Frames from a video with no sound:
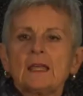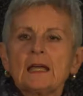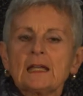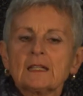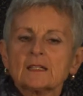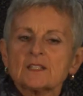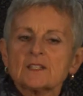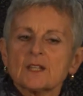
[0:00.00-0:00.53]

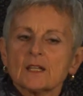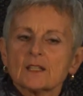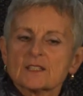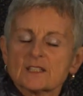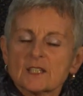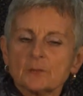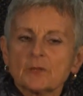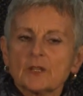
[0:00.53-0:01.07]
and in
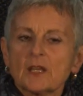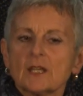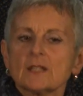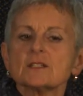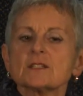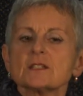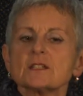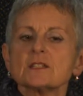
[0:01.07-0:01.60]
some
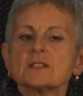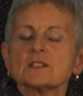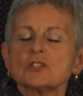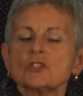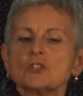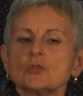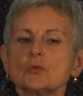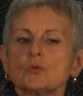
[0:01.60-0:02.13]
cases
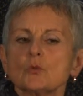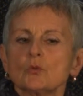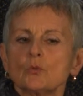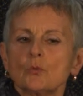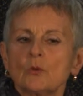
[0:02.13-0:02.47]
you